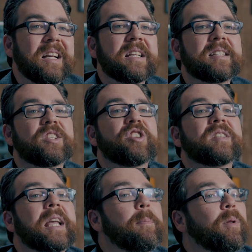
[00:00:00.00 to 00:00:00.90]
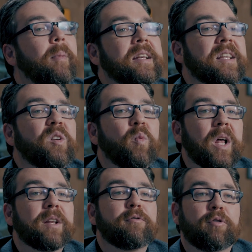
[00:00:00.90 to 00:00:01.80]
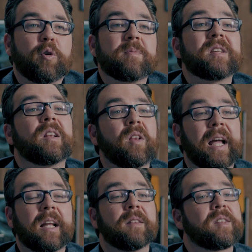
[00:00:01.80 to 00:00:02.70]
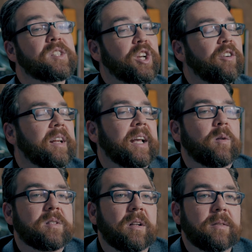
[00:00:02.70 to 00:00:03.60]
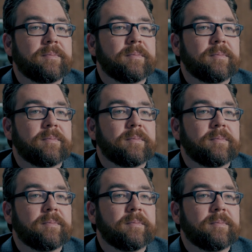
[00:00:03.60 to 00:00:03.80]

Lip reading: such as implementing the will of groups like the Security Council.